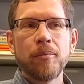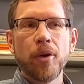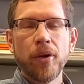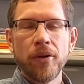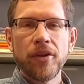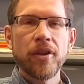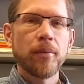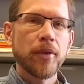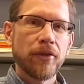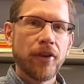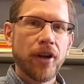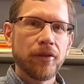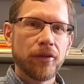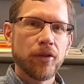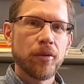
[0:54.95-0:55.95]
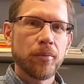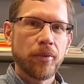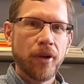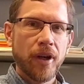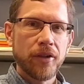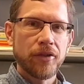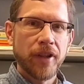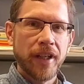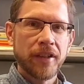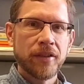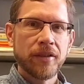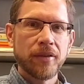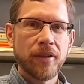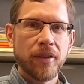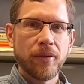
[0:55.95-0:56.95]
both of them involve group
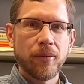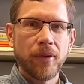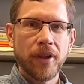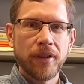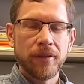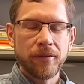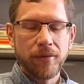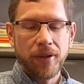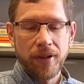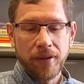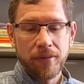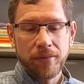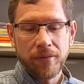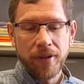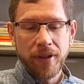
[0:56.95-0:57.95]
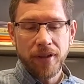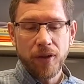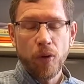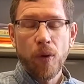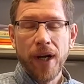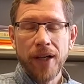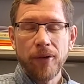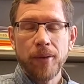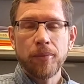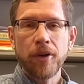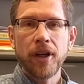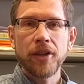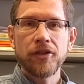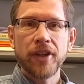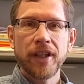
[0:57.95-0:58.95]
projects. One an inquiry
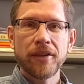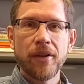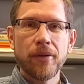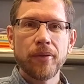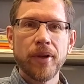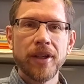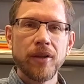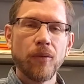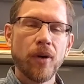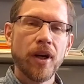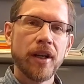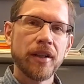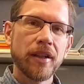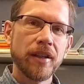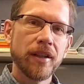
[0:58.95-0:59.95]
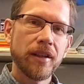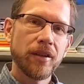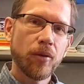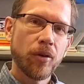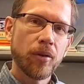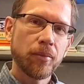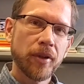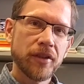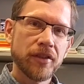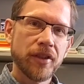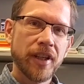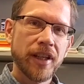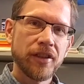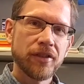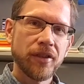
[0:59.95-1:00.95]
project in 381 and an oral
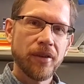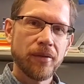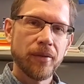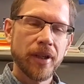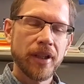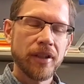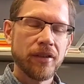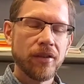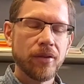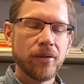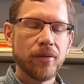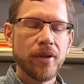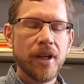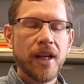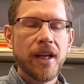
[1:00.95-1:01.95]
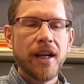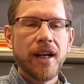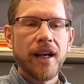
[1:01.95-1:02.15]
presentation in 382.